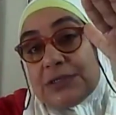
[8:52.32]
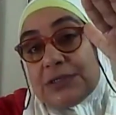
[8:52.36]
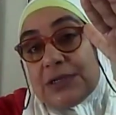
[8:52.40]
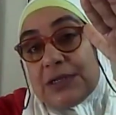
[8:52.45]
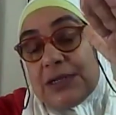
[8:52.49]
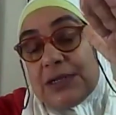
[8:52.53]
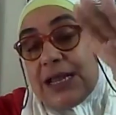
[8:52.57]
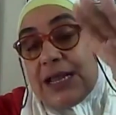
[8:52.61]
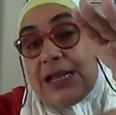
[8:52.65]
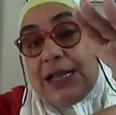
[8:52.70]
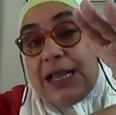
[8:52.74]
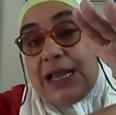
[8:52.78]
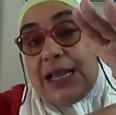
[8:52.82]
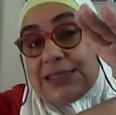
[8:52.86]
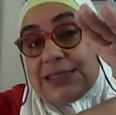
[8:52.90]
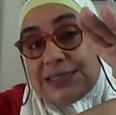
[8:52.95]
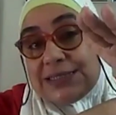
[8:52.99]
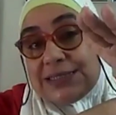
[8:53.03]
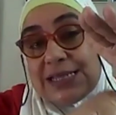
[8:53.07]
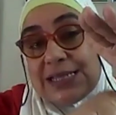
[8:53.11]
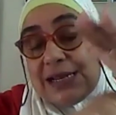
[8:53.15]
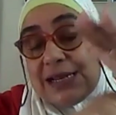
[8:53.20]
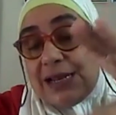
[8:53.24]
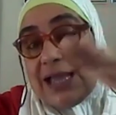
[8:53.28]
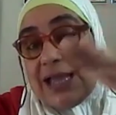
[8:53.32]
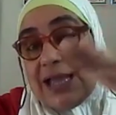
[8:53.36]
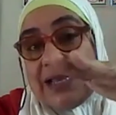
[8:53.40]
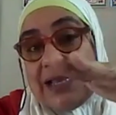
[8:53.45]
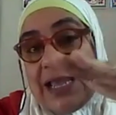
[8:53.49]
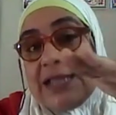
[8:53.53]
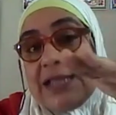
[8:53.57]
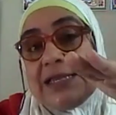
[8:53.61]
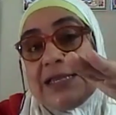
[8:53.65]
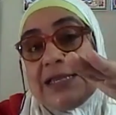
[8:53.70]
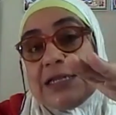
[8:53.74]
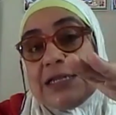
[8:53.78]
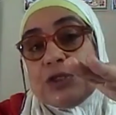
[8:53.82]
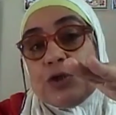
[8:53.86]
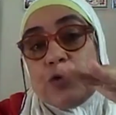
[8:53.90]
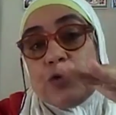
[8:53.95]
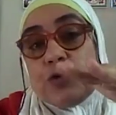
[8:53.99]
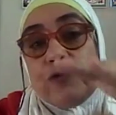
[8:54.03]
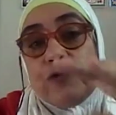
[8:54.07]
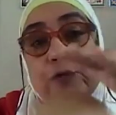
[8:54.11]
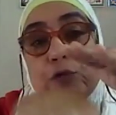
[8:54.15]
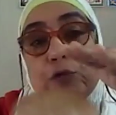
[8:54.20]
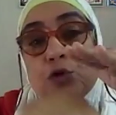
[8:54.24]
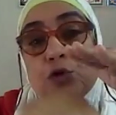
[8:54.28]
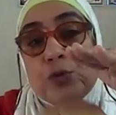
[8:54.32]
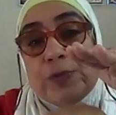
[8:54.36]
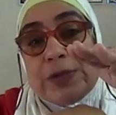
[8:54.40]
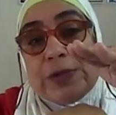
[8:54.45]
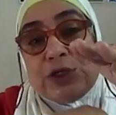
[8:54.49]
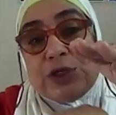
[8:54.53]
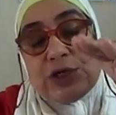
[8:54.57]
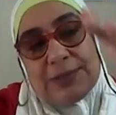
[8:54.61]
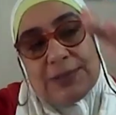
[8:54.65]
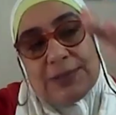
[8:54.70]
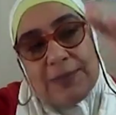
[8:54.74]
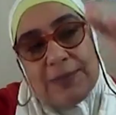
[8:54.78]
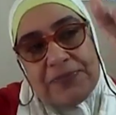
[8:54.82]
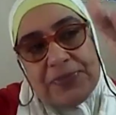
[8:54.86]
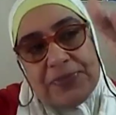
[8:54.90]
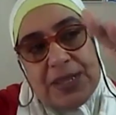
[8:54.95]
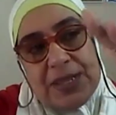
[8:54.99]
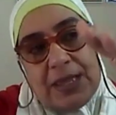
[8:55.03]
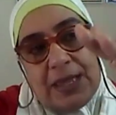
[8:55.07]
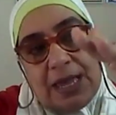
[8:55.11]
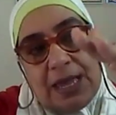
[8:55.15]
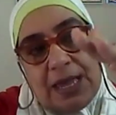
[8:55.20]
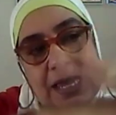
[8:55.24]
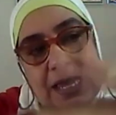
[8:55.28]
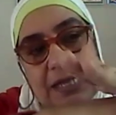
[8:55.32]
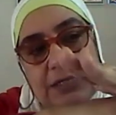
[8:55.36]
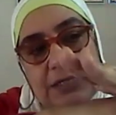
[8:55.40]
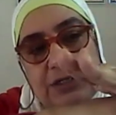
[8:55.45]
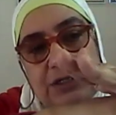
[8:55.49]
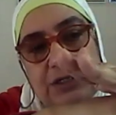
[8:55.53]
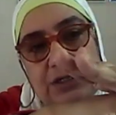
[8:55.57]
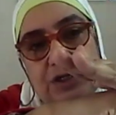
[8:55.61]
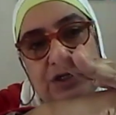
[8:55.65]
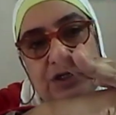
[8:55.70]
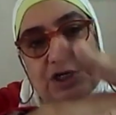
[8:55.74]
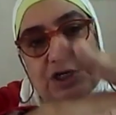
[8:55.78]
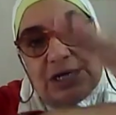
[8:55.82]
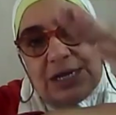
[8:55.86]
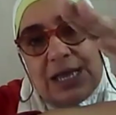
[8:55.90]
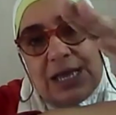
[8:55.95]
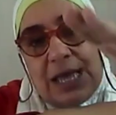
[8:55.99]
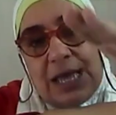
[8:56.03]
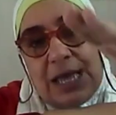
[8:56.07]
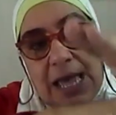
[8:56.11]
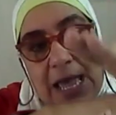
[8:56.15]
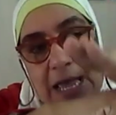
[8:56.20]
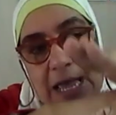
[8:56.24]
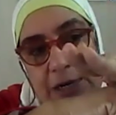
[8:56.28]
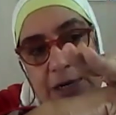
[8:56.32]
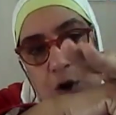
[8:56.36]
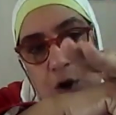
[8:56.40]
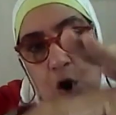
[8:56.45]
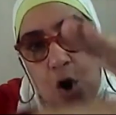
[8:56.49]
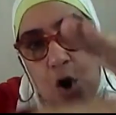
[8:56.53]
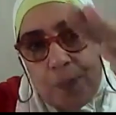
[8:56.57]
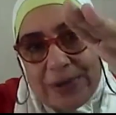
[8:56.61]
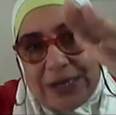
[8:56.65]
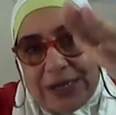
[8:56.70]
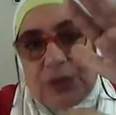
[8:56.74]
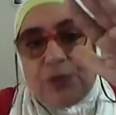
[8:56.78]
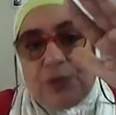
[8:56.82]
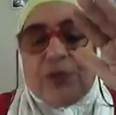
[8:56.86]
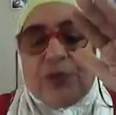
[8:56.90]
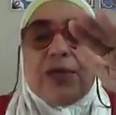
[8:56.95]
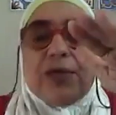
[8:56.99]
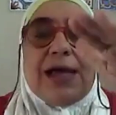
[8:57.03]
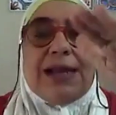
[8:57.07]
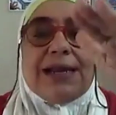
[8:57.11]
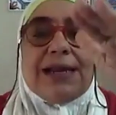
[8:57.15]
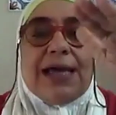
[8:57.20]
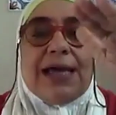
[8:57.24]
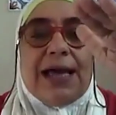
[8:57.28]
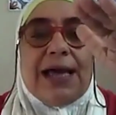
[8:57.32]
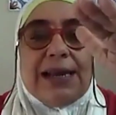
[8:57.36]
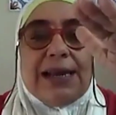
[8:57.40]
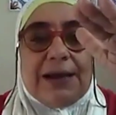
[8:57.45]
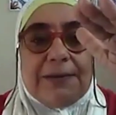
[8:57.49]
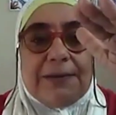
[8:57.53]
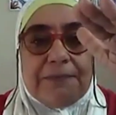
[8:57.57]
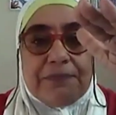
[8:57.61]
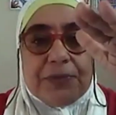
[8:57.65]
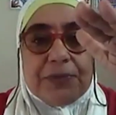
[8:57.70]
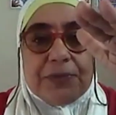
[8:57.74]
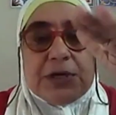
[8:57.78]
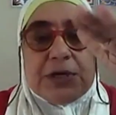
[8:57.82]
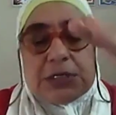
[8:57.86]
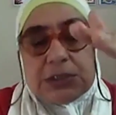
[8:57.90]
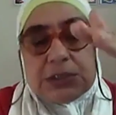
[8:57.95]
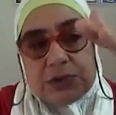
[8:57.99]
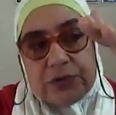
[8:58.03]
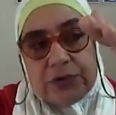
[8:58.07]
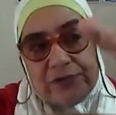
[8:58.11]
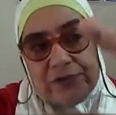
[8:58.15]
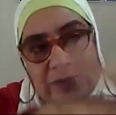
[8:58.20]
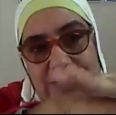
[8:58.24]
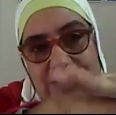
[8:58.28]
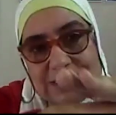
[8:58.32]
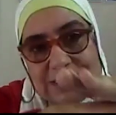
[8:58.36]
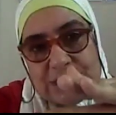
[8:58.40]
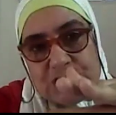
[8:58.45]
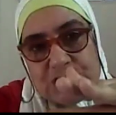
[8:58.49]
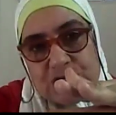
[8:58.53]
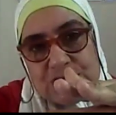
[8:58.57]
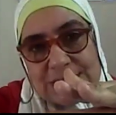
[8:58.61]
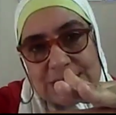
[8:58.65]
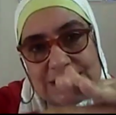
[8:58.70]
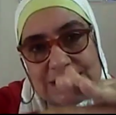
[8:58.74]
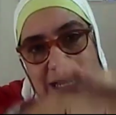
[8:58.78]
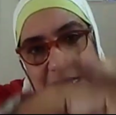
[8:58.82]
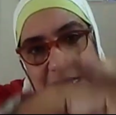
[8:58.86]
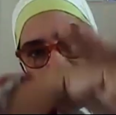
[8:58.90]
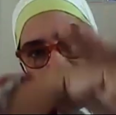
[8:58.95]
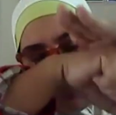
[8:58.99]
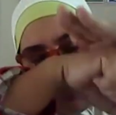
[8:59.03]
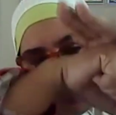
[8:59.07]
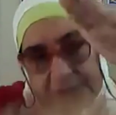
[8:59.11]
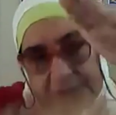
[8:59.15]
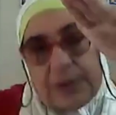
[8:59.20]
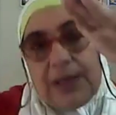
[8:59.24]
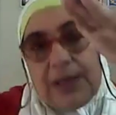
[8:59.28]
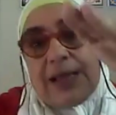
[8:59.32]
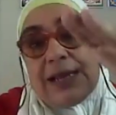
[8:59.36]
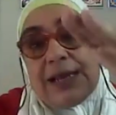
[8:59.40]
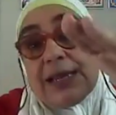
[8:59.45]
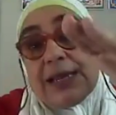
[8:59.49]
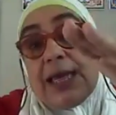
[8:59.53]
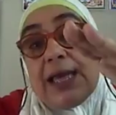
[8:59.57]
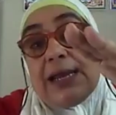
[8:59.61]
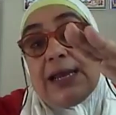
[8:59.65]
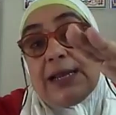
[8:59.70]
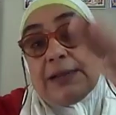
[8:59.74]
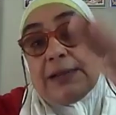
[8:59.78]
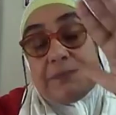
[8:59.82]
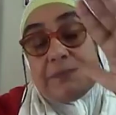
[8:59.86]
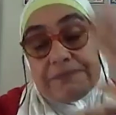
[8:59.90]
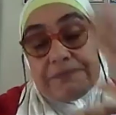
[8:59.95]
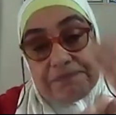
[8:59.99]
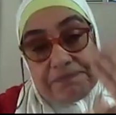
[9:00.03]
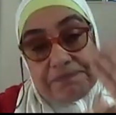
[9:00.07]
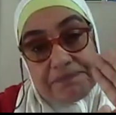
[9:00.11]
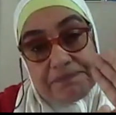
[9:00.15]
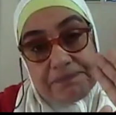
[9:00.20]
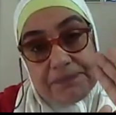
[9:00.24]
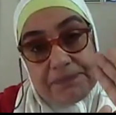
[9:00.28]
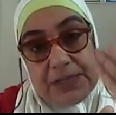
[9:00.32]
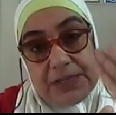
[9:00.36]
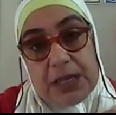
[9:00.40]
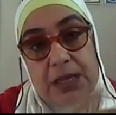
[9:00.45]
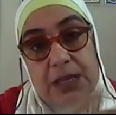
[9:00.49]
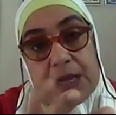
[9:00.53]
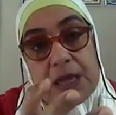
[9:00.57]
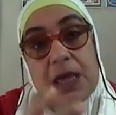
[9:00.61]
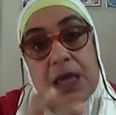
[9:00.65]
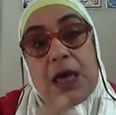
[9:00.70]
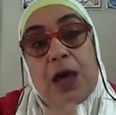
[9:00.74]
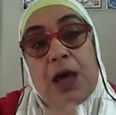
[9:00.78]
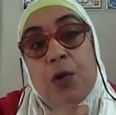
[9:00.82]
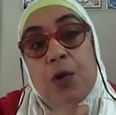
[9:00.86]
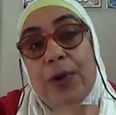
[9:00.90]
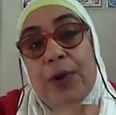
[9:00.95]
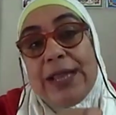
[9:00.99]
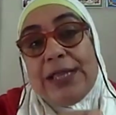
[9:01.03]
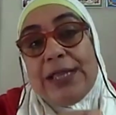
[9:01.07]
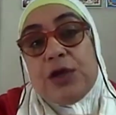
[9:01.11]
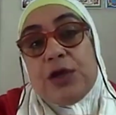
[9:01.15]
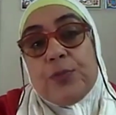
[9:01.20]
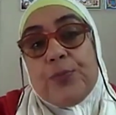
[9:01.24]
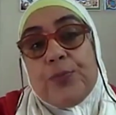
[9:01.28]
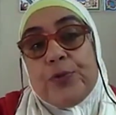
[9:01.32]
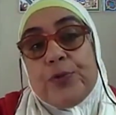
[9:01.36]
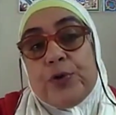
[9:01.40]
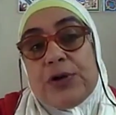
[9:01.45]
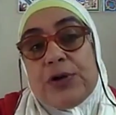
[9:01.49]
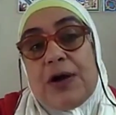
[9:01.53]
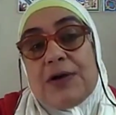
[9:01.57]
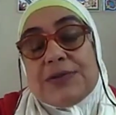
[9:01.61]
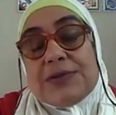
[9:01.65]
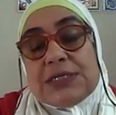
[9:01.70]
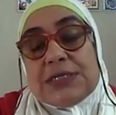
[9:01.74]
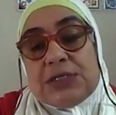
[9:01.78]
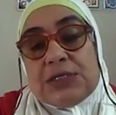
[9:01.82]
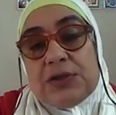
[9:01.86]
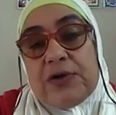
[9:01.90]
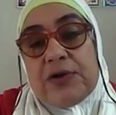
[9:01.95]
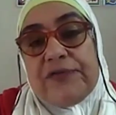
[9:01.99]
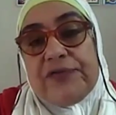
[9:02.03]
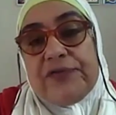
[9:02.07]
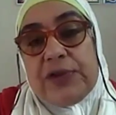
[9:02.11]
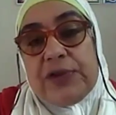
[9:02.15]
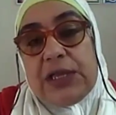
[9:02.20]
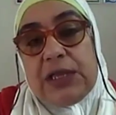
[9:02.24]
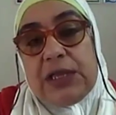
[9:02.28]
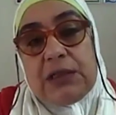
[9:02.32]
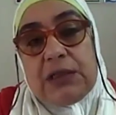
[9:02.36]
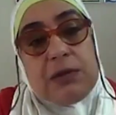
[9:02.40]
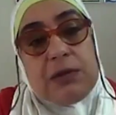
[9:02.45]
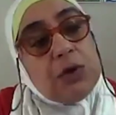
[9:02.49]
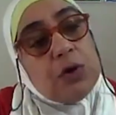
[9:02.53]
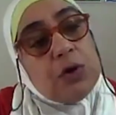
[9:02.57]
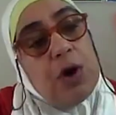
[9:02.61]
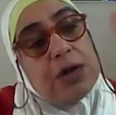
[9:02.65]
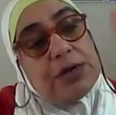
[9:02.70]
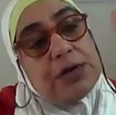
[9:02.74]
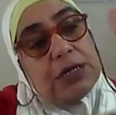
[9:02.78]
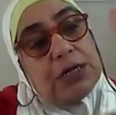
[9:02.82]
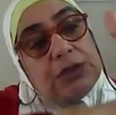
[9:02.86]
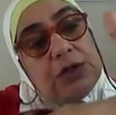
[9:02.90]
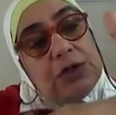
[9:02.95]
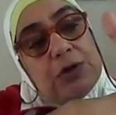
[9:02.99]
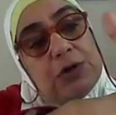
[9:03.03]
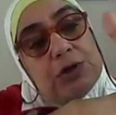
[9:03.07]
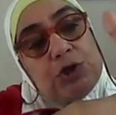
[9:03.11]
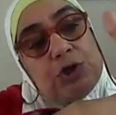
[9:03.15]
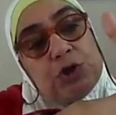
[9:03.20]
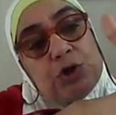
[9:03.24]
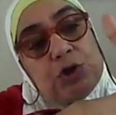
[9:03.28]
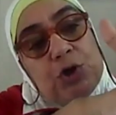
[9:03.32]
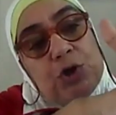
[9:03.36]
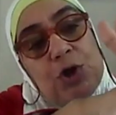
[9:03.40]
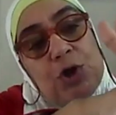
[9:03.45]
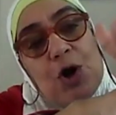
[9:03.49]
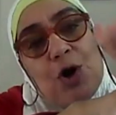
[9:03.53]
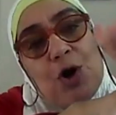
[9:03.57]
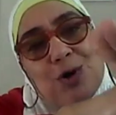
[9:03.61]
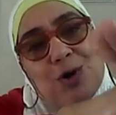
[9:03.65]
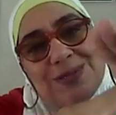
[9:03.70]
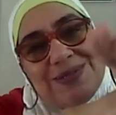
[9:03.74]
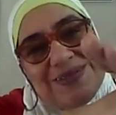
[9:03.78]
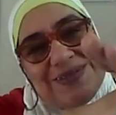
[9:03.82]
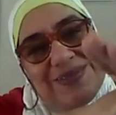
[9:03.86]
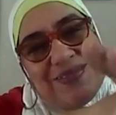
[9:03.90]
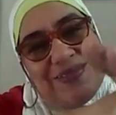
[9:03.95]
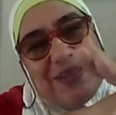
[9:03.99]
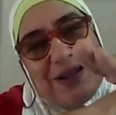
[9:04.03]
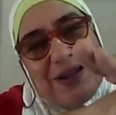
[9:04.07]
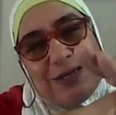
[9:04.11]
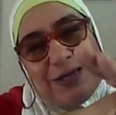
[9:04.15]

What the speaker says: Like any letter of Qutb Jad. And open it with qalqala. So first shidda and then qalqala. When you pronounce it softly, you are not going to close the